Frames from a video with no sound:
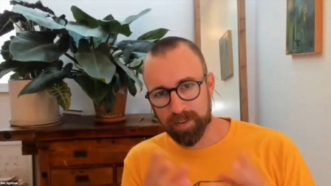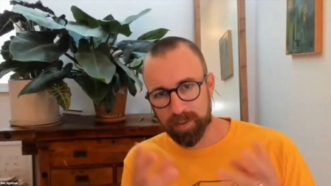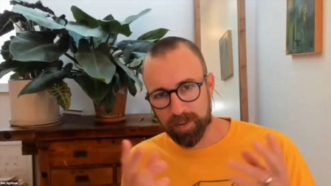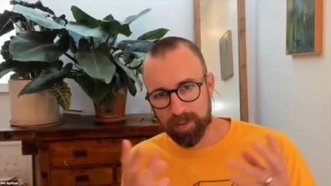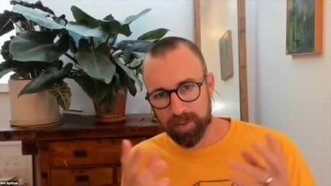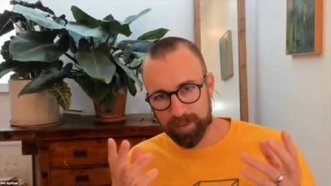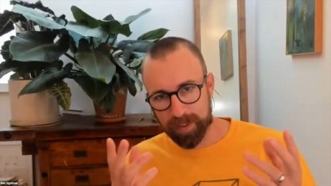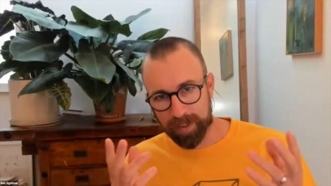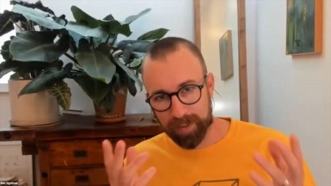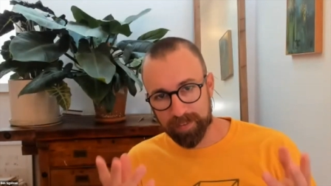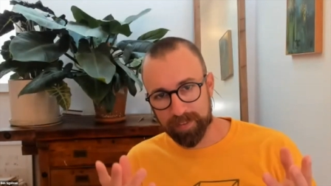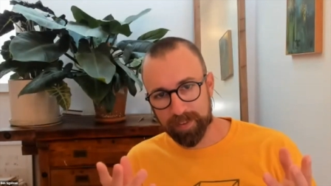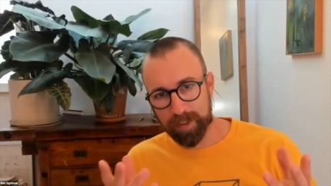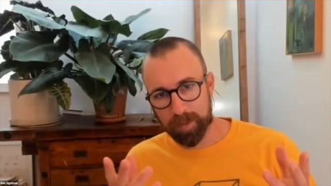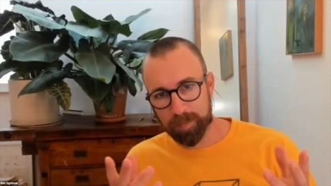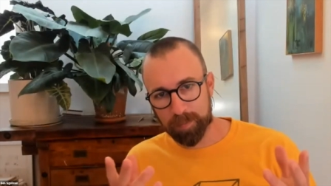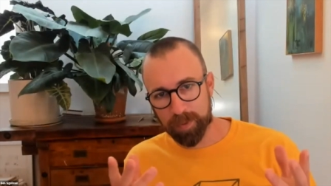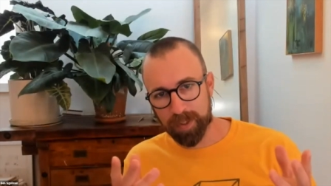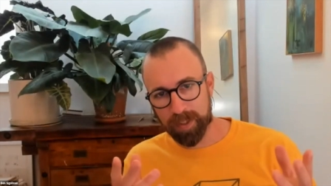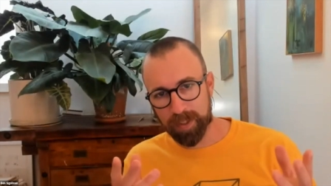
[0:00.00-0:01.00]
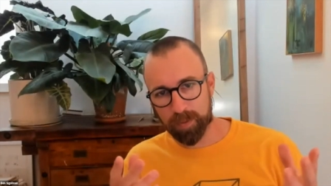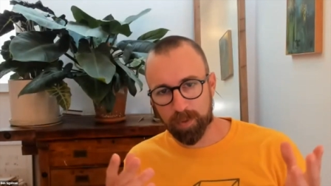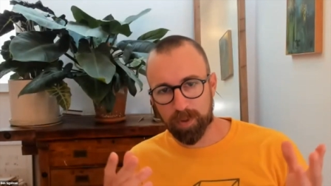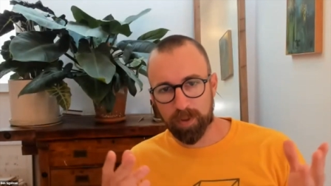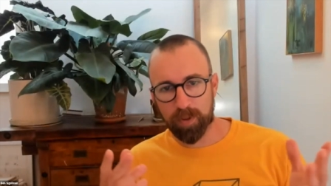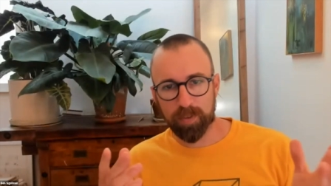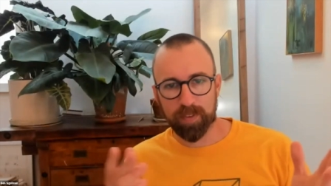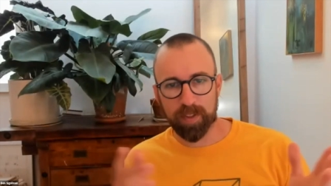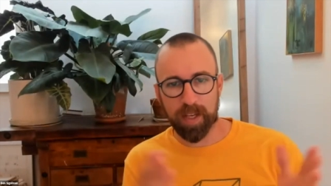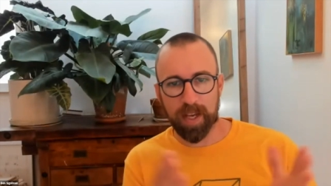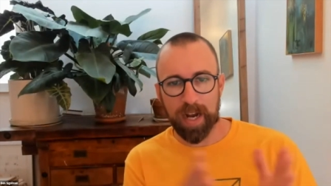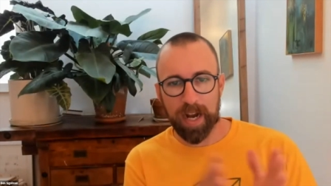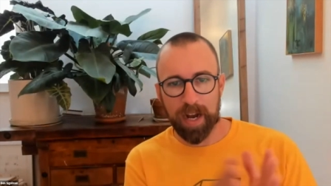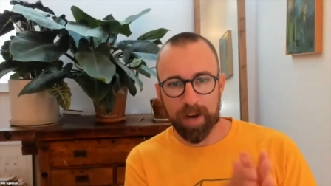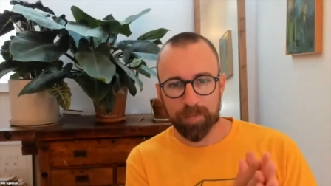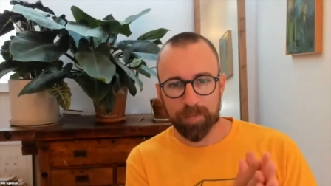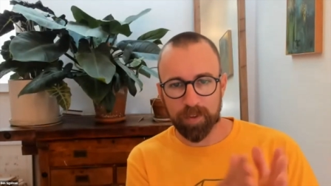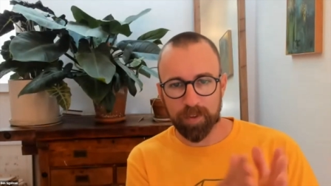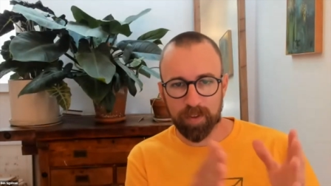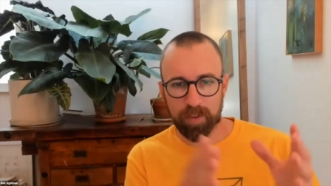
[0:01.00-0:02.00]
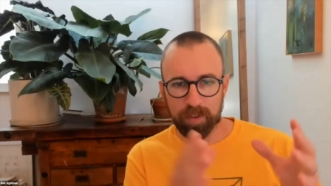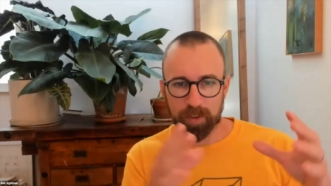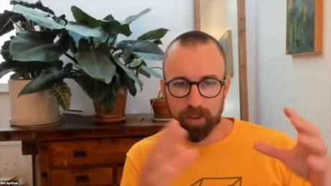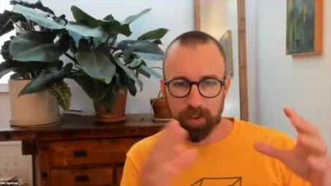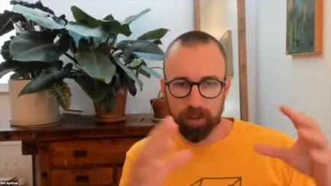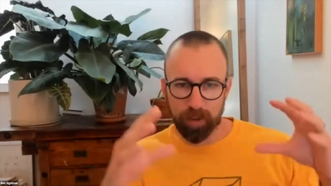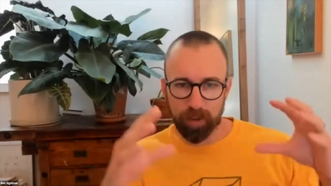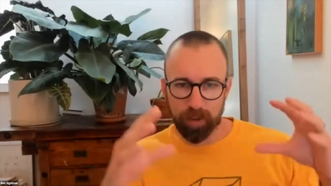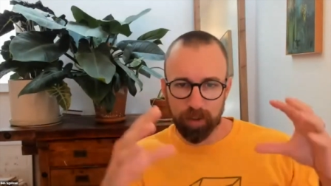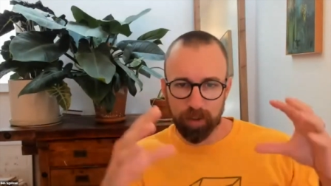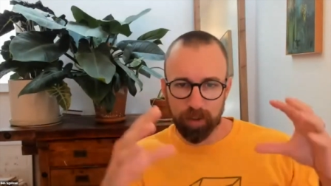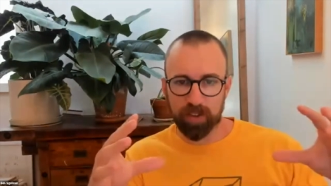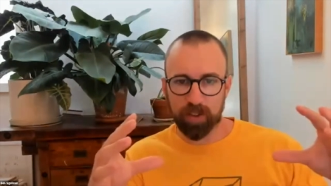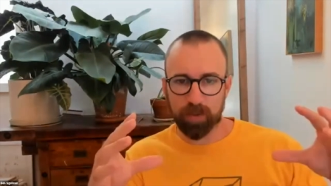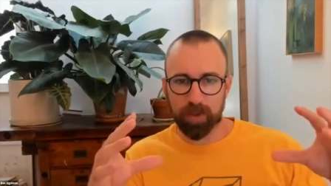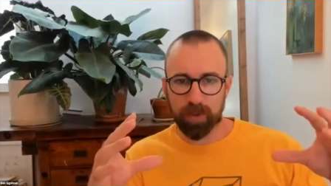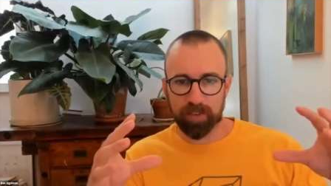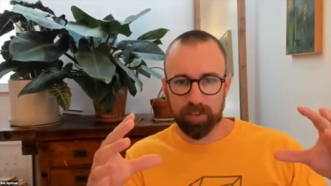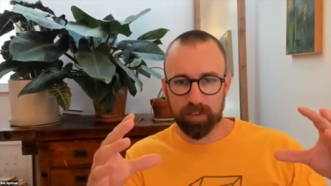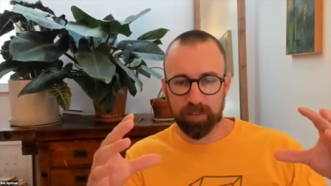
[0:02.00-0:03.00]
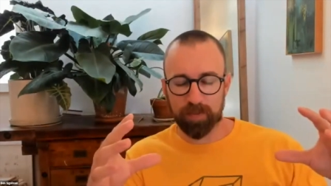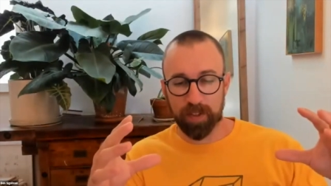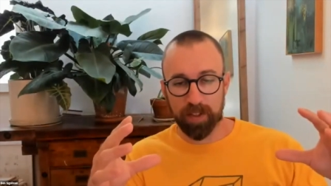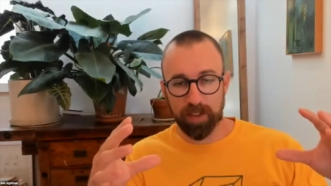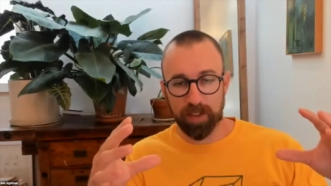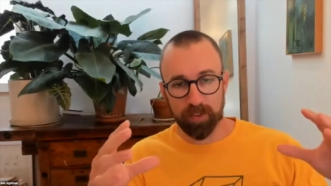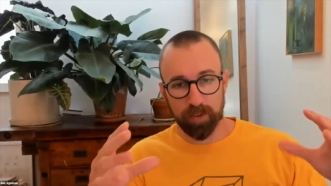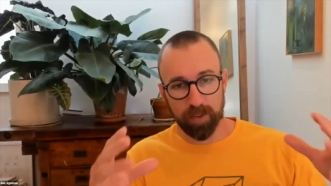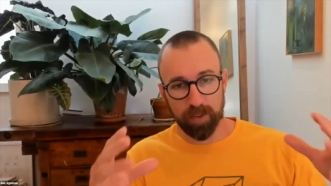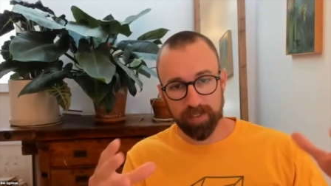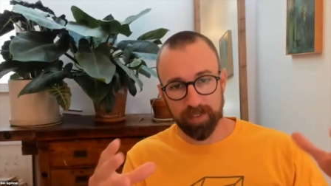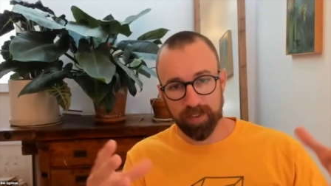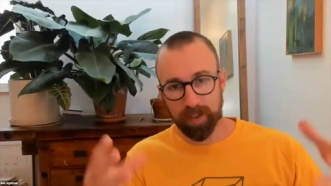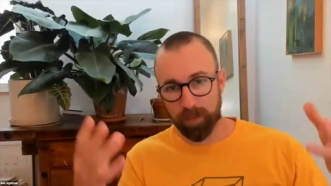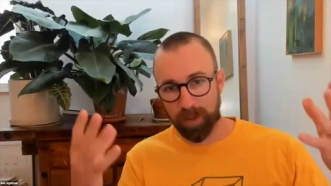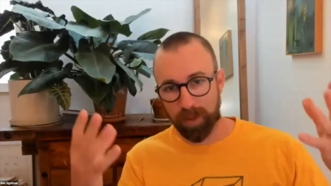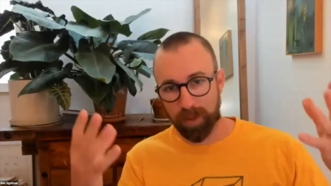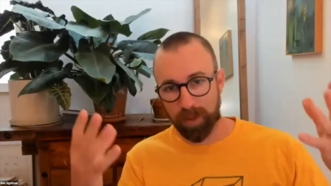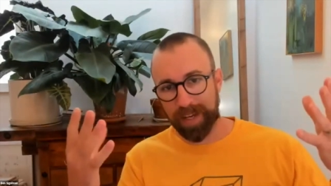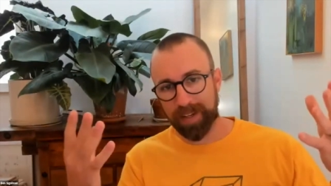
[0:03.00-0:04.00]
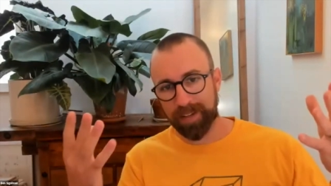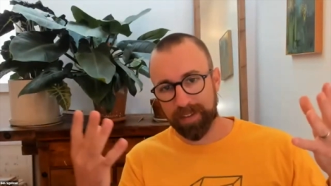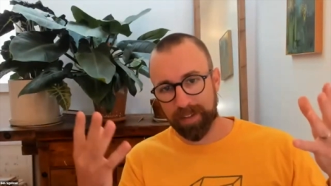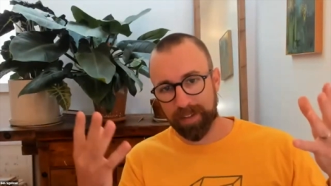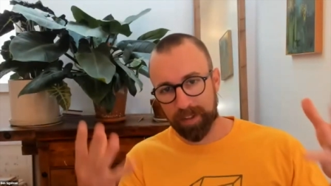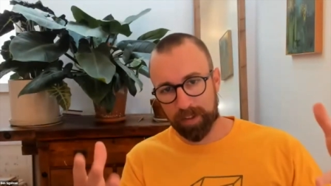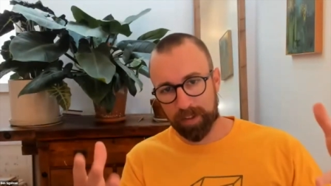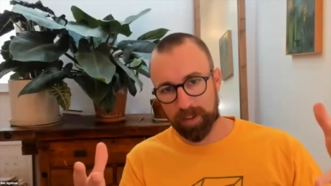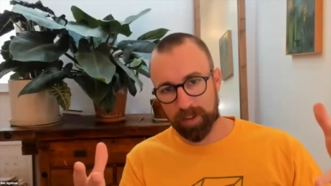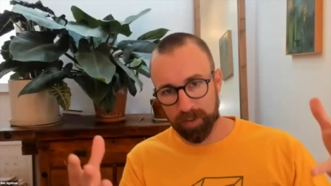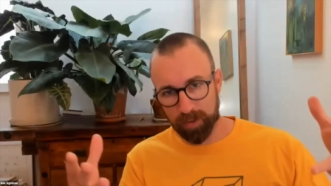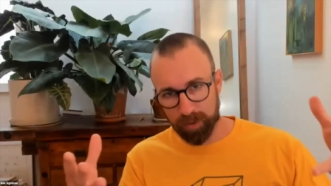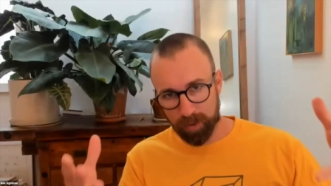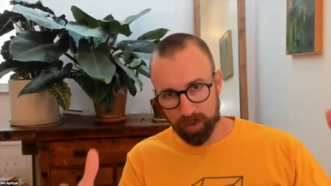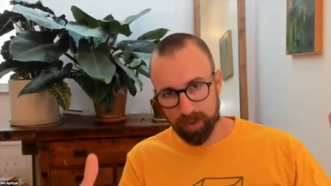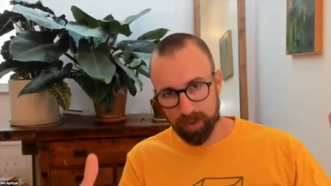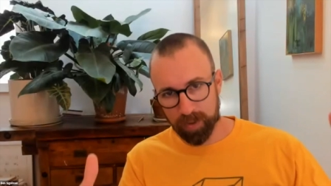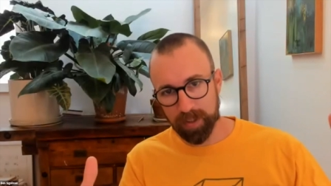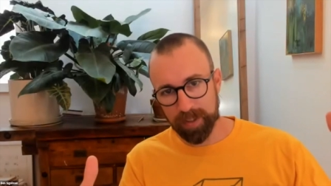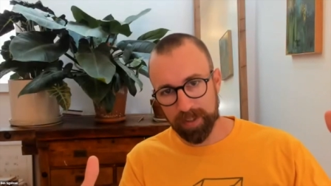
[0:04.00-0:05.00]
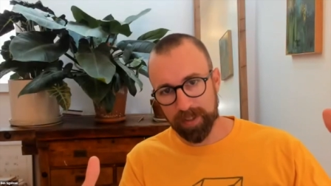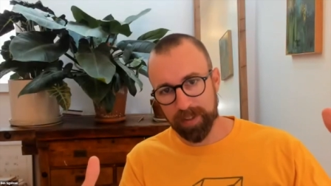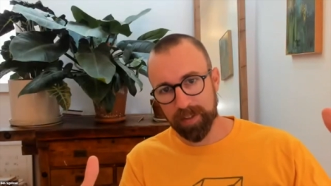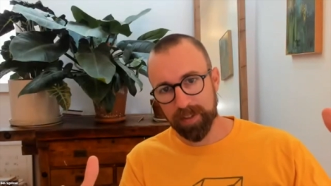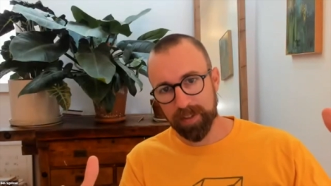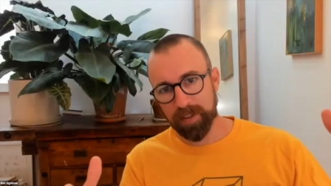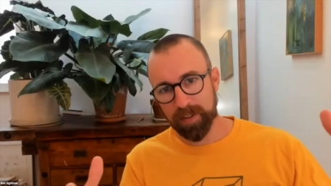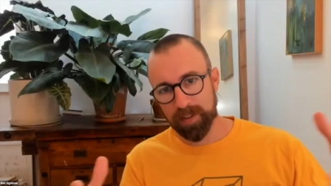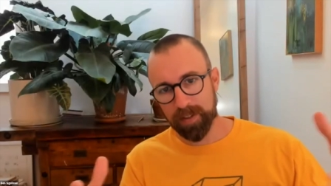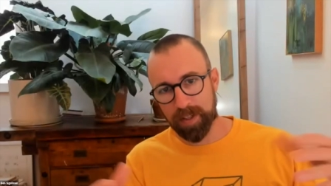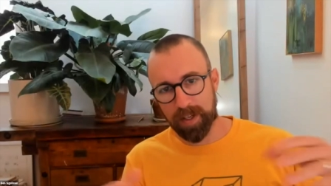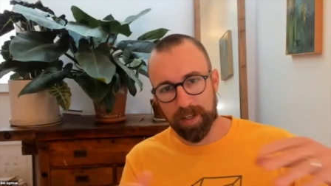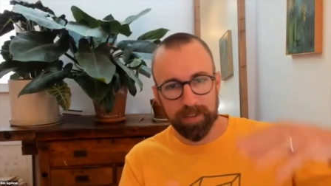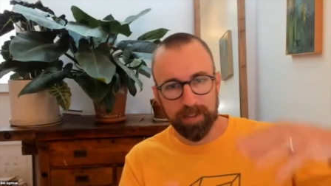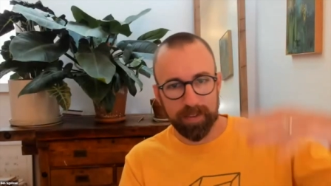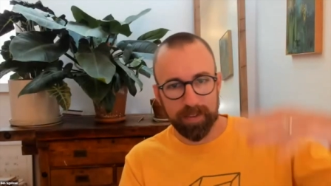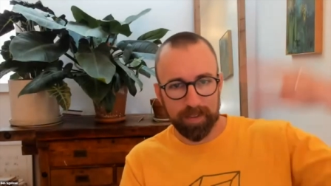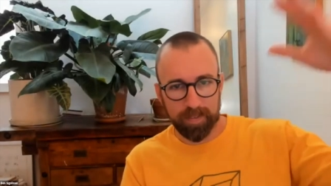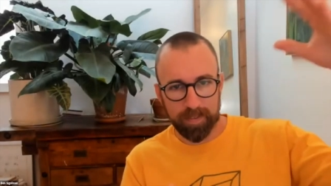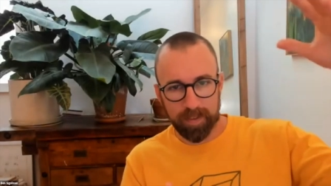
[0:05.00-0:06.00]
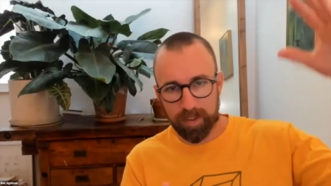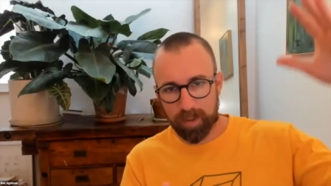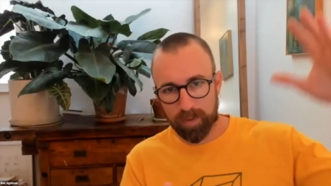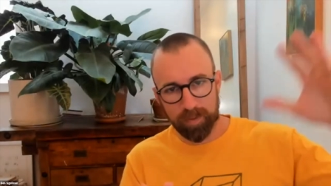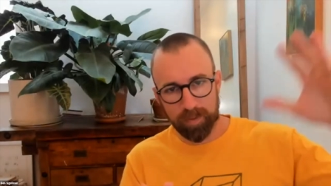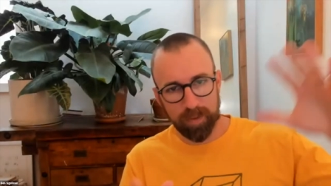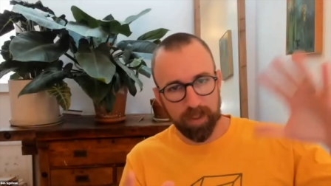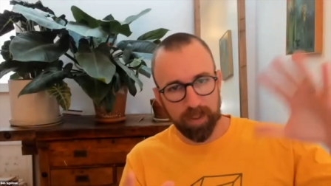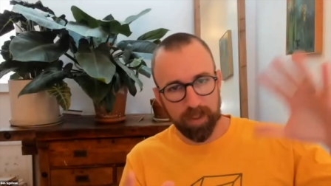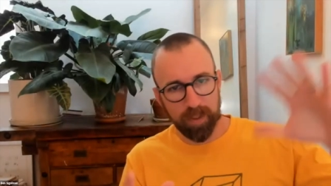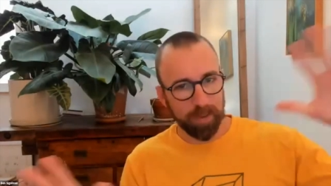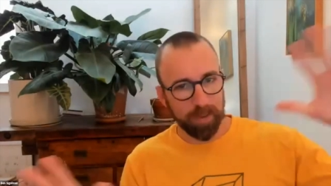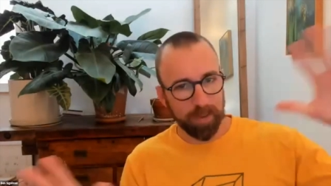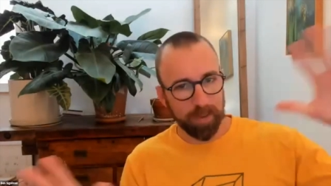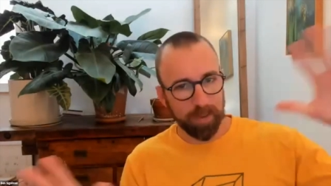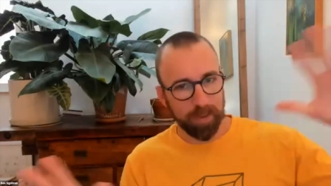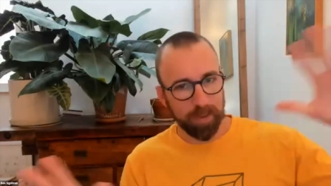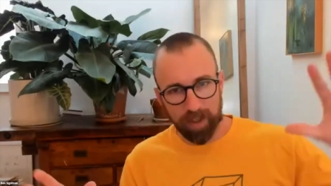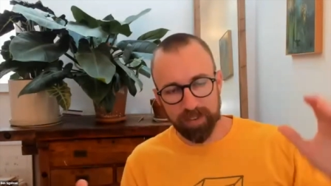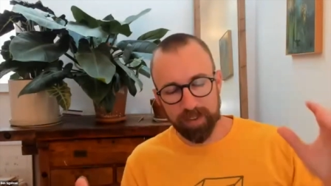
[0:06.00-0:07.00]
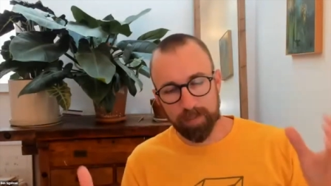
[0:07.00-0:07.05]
tail sampling, where you say after the local request is finished, you could say, well, I had an error locally, not anywhere else.